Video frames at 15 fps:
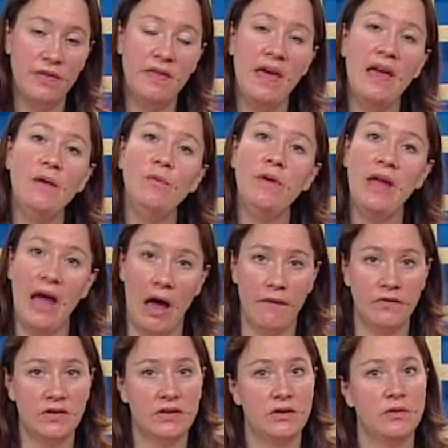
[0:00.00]
then we
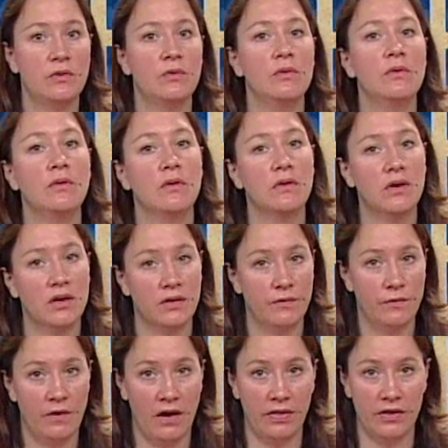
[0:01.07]
have to
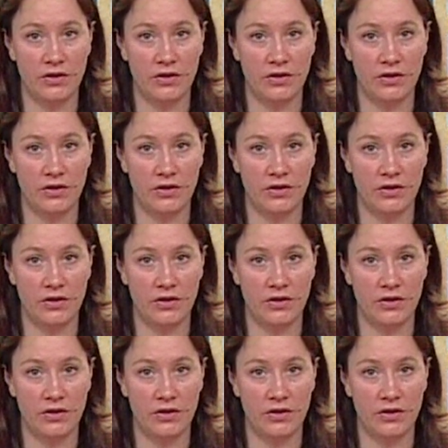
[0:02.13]
confront